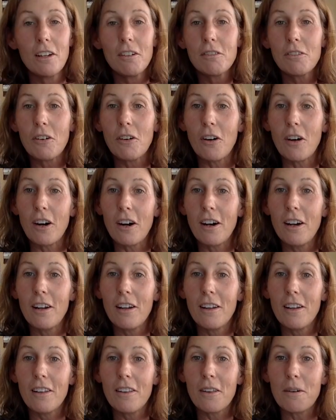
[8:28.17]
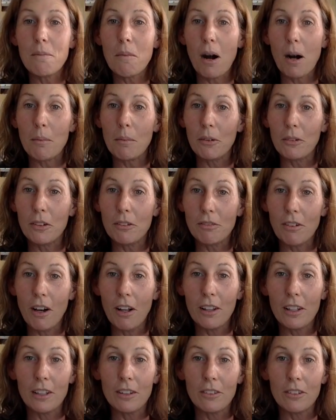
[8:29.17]
for the marble to
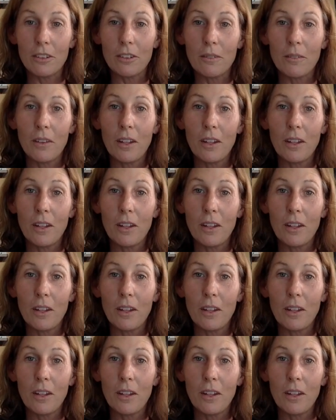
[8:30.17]
fall into.